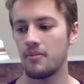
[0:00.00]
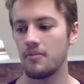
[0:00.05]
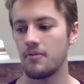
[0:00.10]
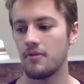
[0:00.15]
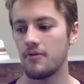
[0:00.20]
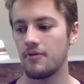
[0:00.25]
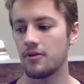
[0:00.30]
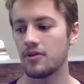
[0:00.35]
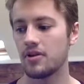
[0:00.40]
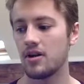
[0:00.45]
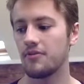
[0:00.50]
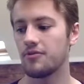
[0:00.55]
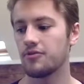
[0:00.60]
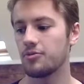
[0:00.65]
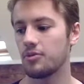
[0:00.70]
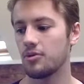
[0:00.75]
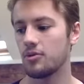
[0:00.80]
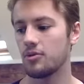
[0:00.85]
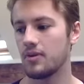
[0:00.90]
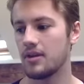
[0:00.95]
feel
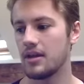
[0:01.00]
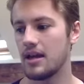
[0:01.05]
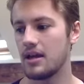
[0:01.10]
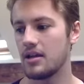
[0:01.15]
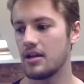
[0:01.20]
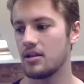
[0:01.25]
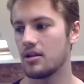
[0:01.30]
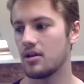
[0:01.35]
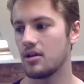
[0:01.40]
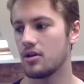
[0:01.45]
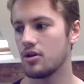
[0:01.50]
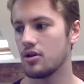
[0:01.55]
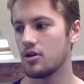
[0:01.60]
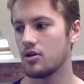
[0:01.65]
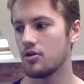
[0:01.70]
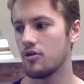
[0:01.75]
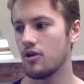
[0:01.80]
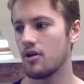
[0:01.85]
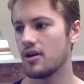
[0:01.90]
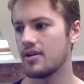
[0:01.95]
comfortable within
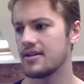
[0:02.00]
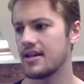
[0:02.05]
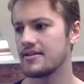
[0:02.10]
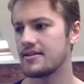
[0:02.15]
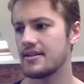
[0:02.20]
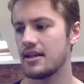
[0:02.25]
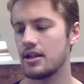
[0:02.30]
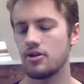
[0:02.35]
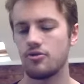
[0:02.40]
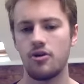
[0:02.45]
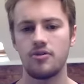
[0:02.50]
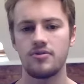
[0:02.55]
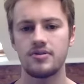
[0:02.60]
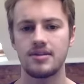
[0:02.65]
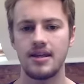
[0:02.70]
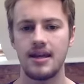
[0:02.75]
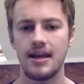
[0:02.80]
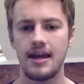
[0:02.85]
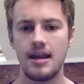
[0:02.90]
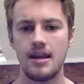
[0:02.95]
your own identity and your own
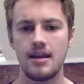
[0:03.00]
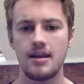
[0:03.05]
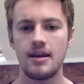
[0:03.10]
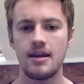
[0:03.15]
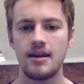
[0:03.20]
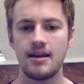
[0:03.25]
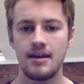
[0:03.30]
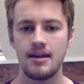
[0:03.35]
skin,